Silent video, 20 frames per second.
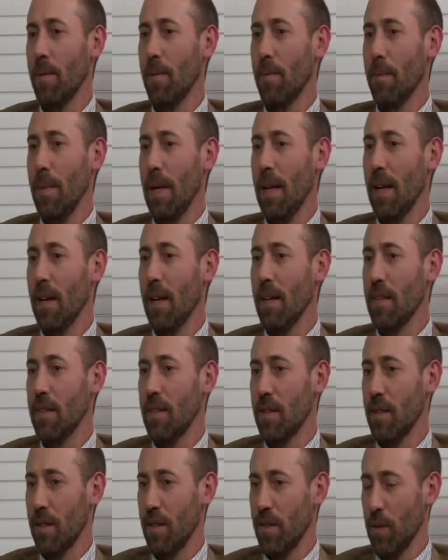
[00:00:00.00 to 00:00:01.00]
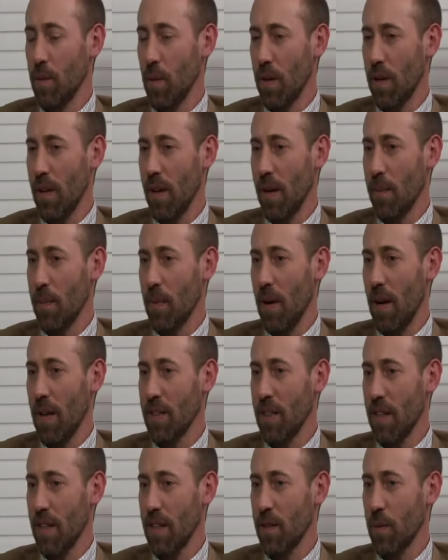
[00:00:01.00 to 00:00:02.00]
Megan is working on a
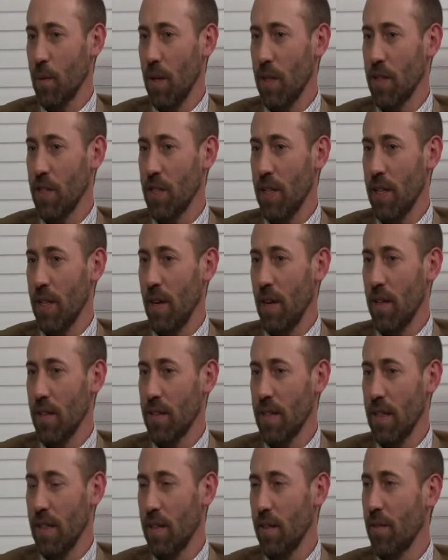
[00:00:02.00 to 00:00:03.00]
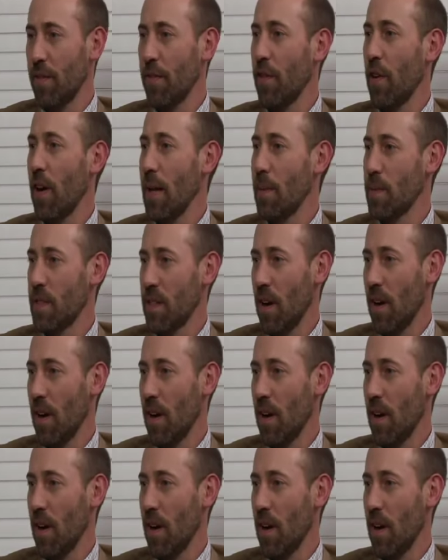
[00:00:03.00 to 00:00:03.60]
project where she calls it the Frames